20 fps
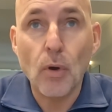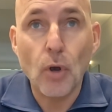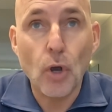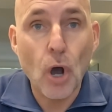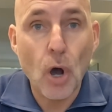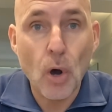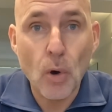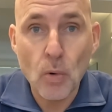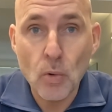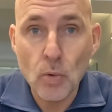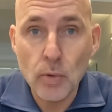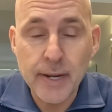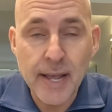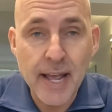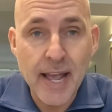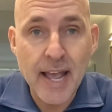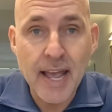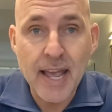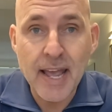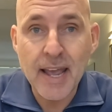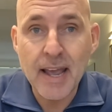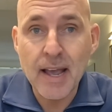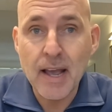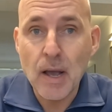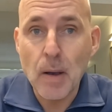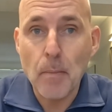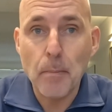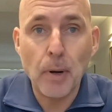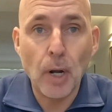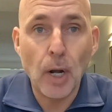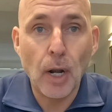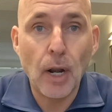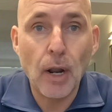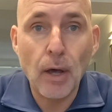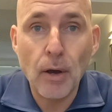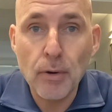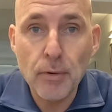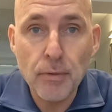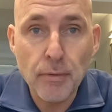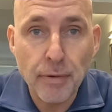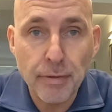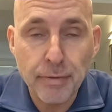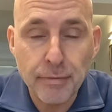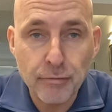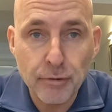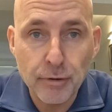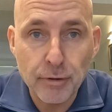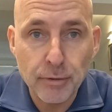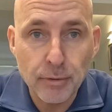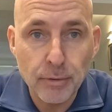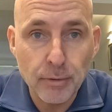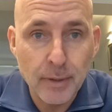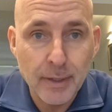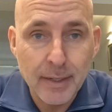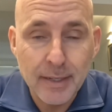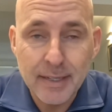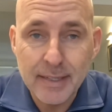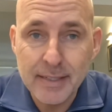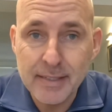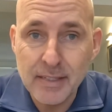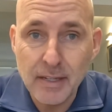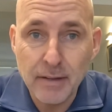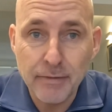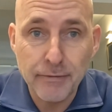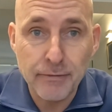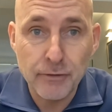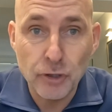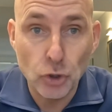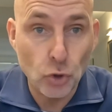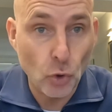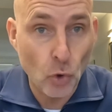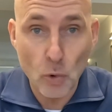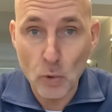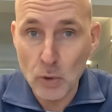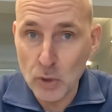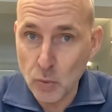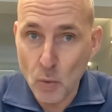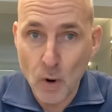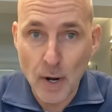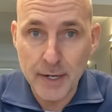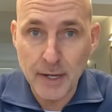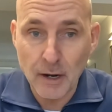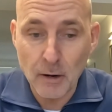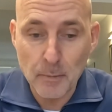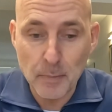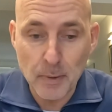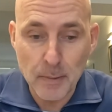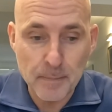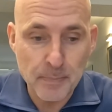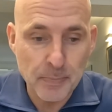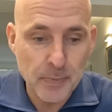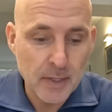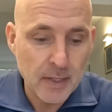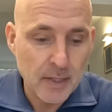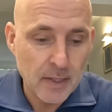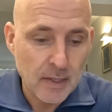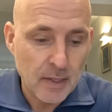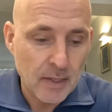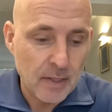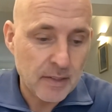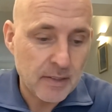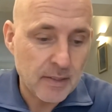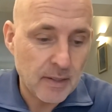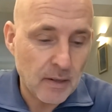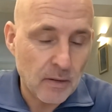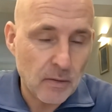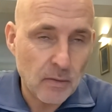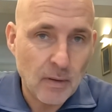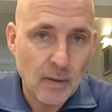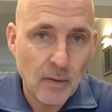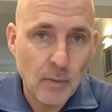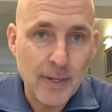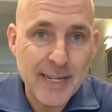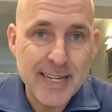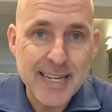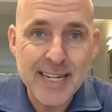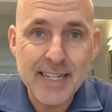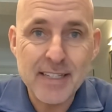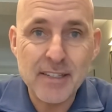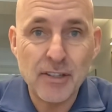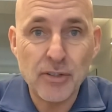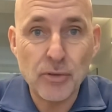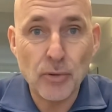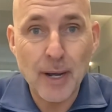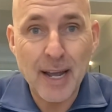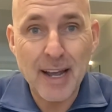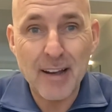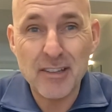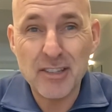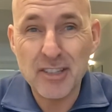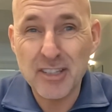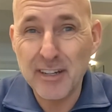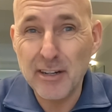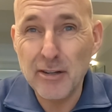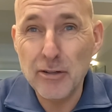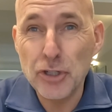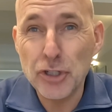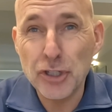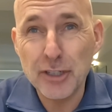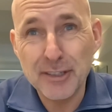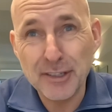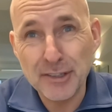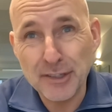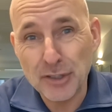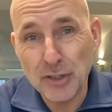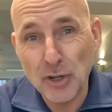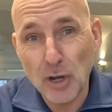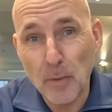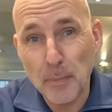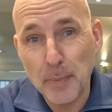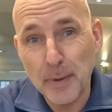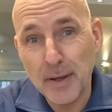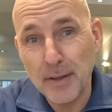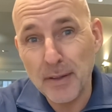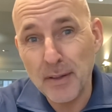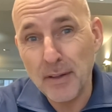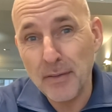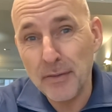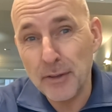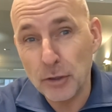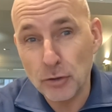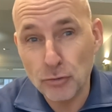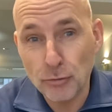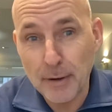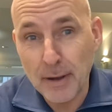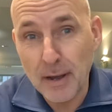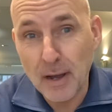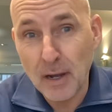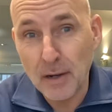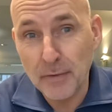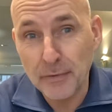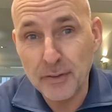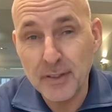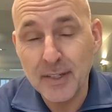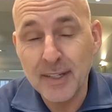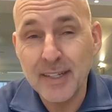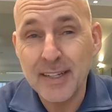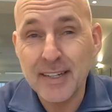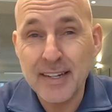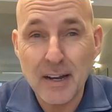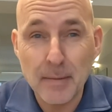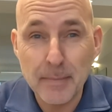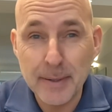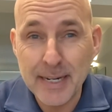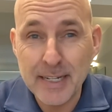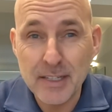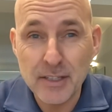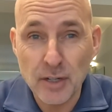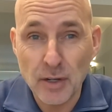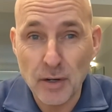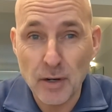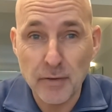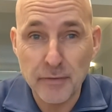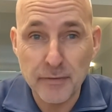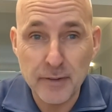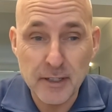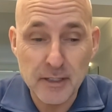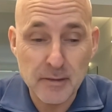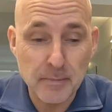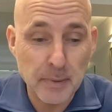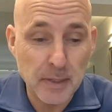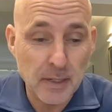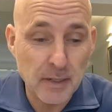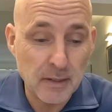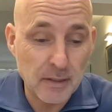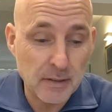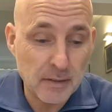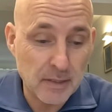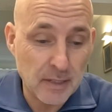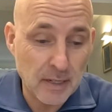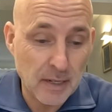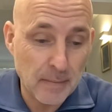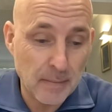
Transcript: cold air blow through as if the door was wide open. So we need to sort out a solution to stop the draft coming into the office, because